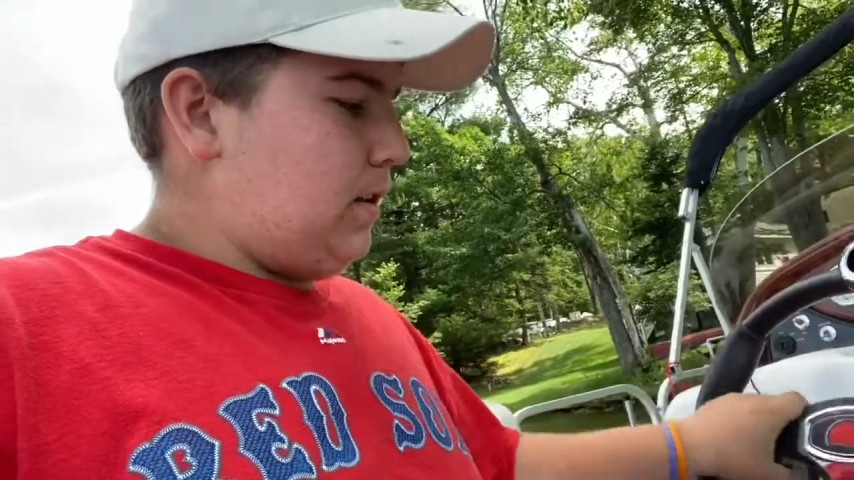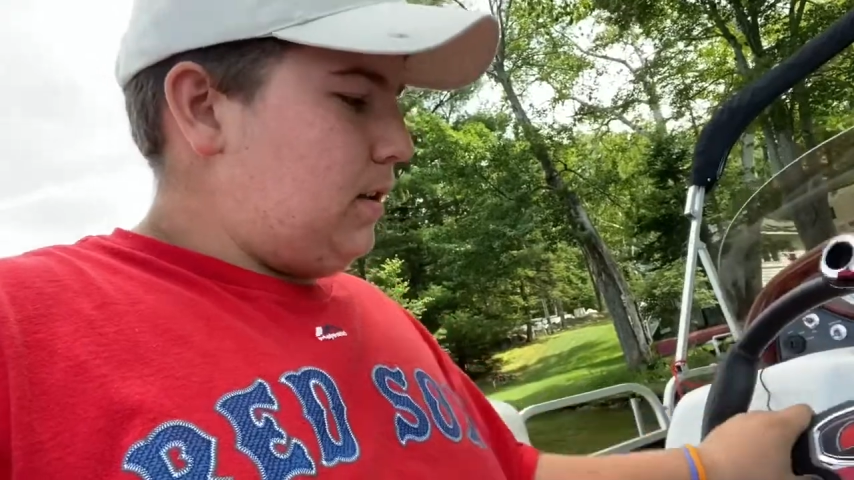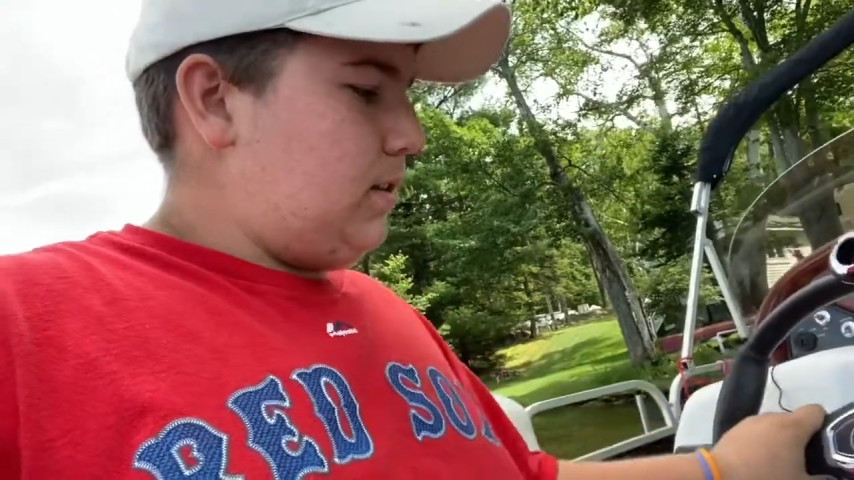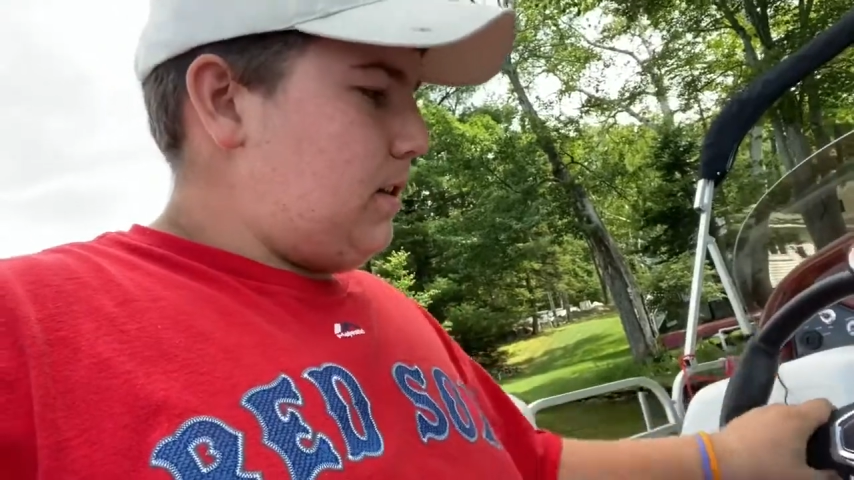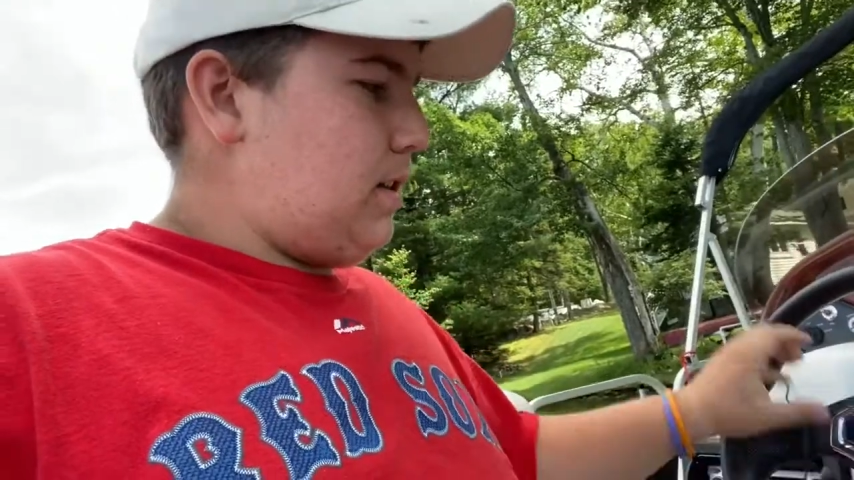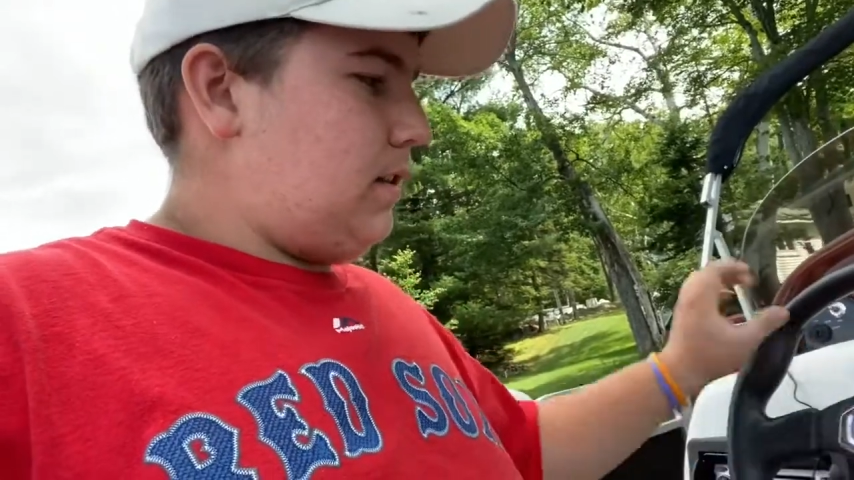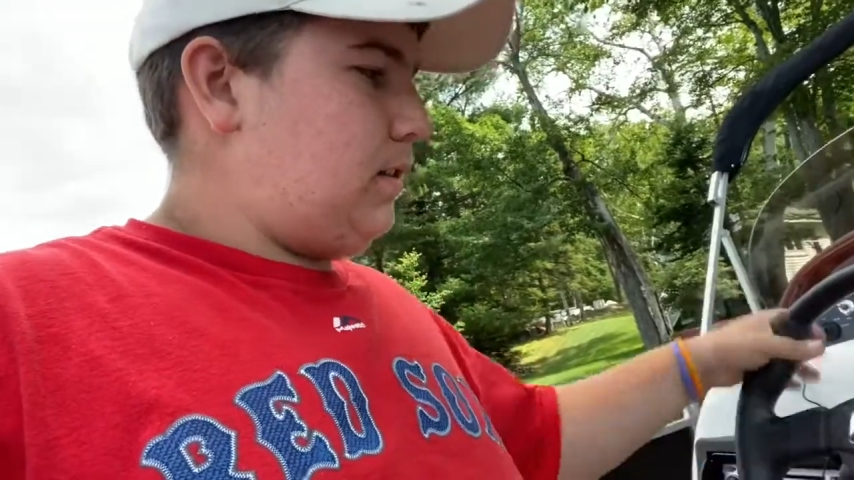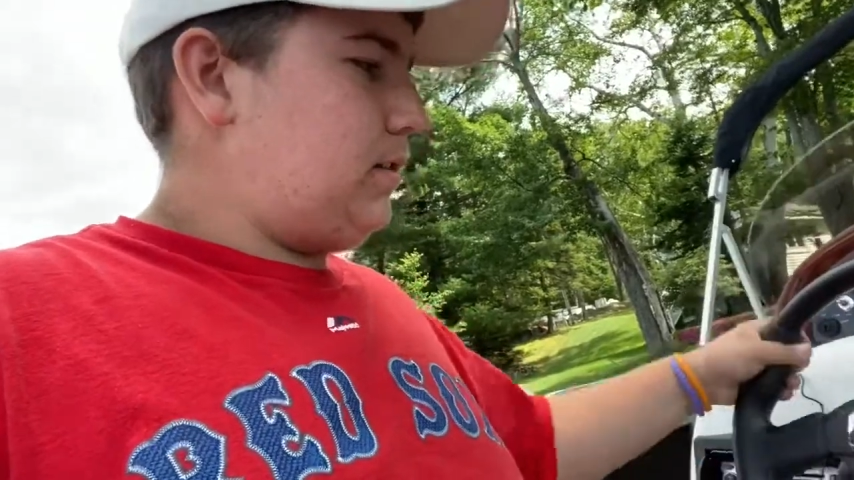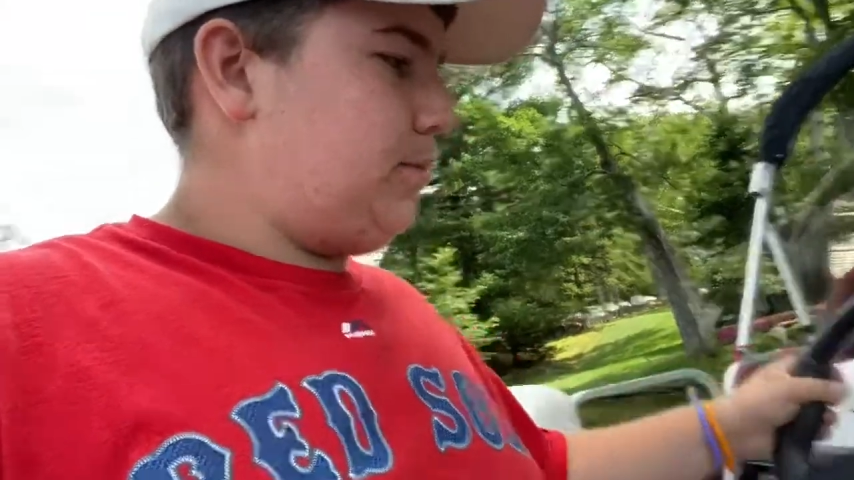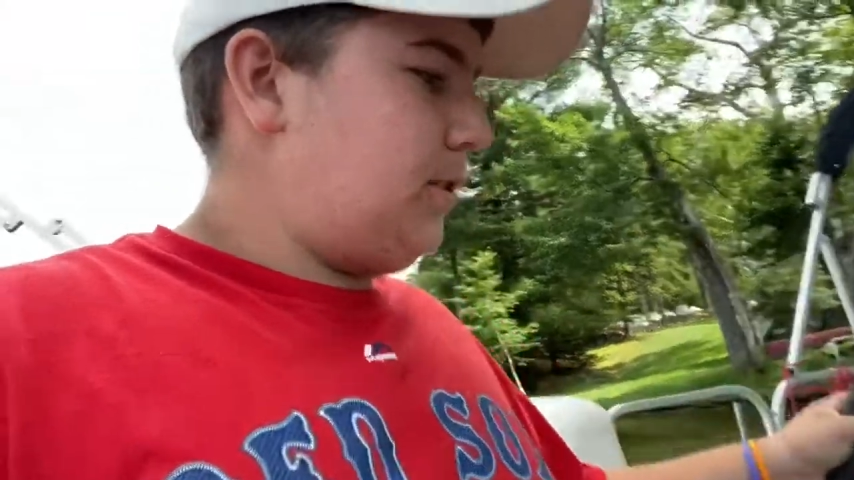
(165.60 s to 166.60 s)
yeah,
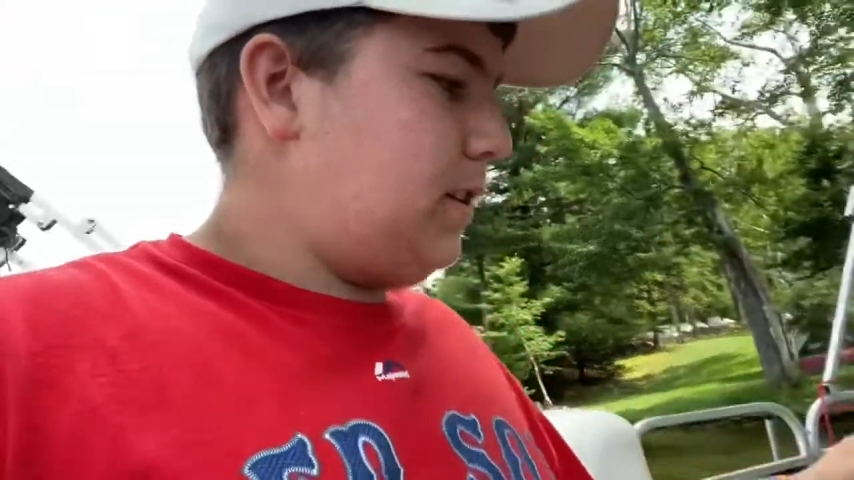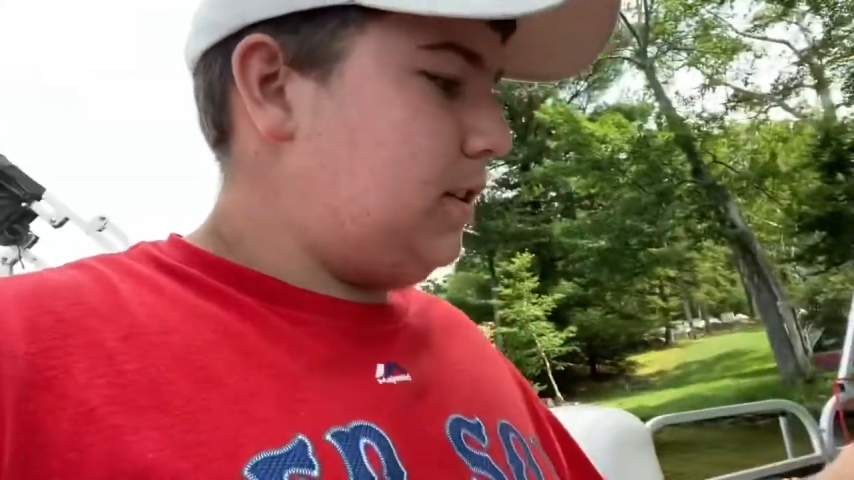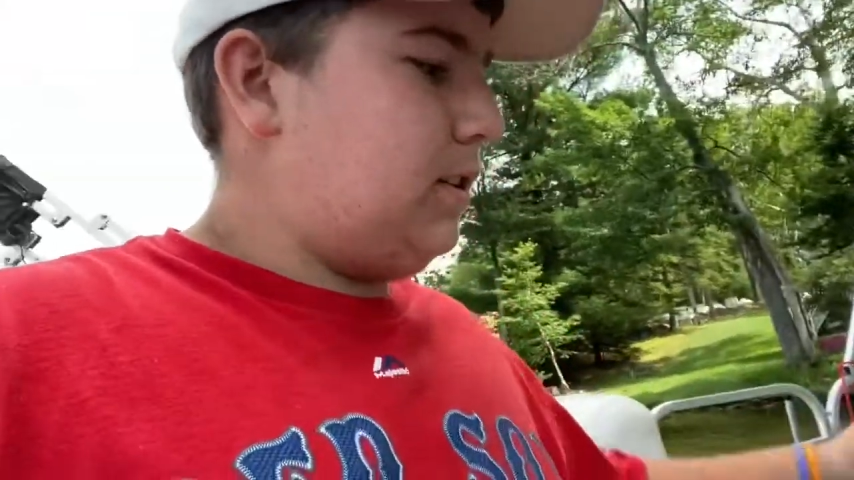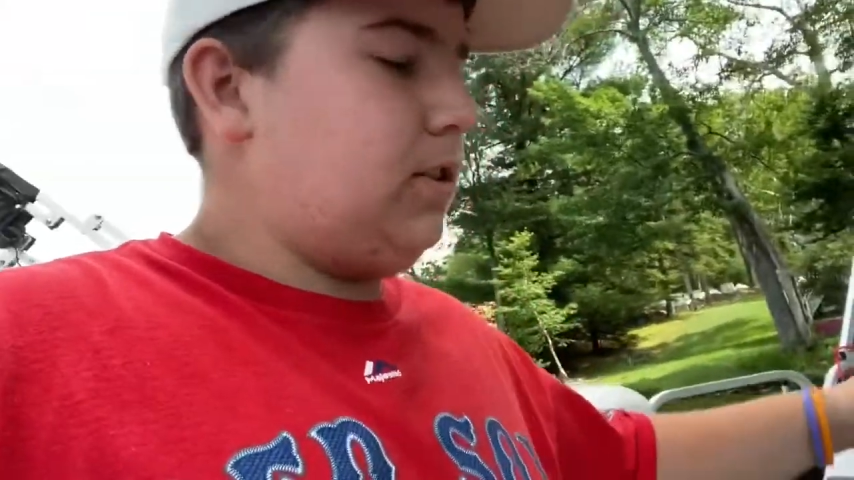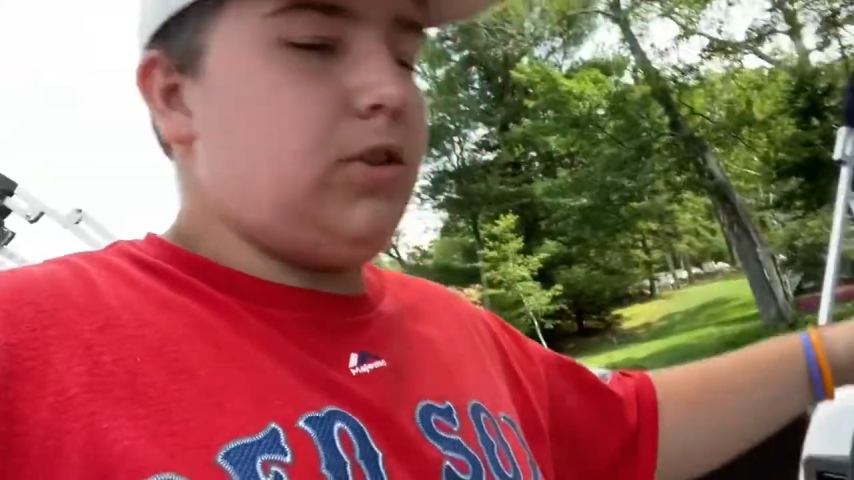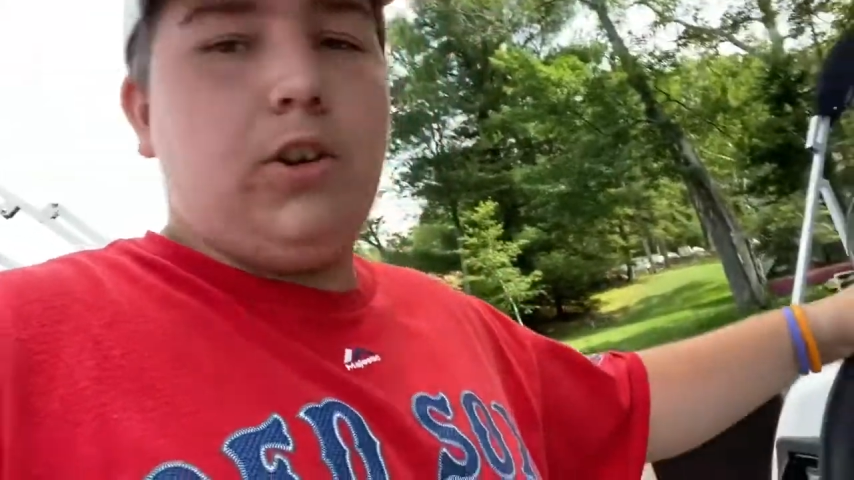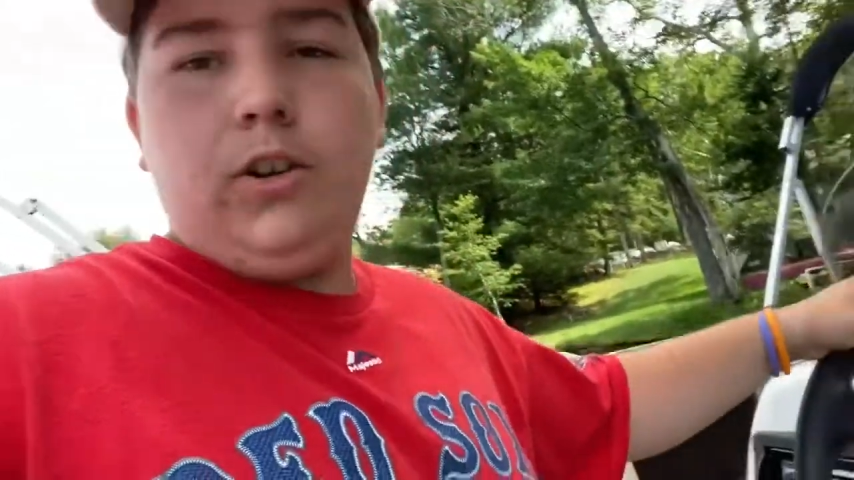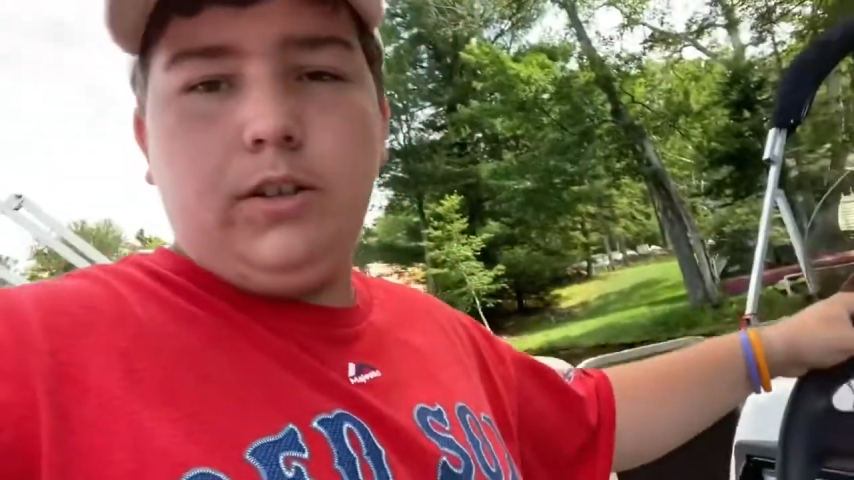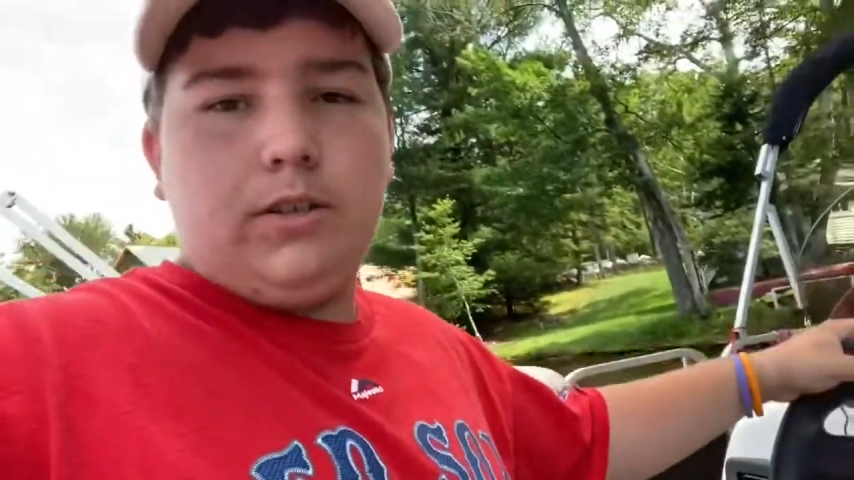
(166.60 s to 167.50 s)
it's pretty easy to turn.